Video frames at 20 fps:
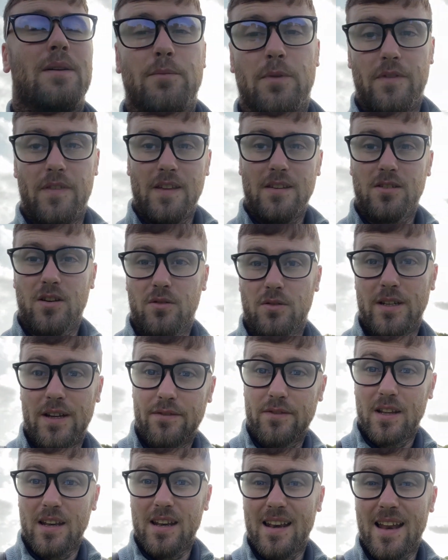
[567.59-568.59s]
with this hole you have
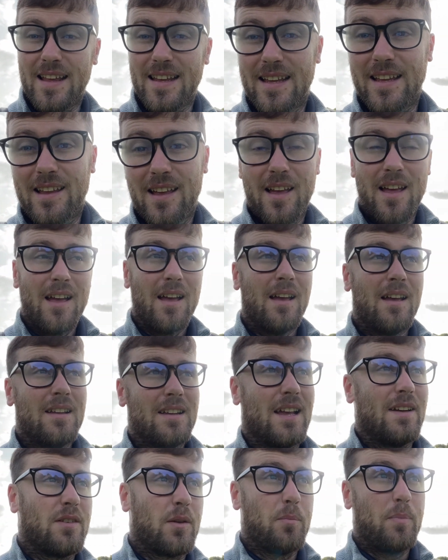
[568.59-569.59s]

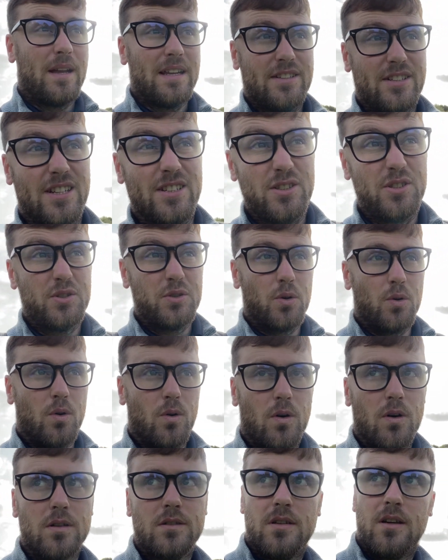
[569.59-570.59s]
to pitch it
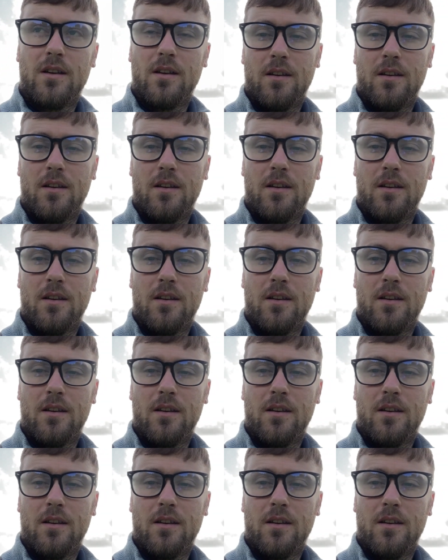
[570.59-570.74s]
short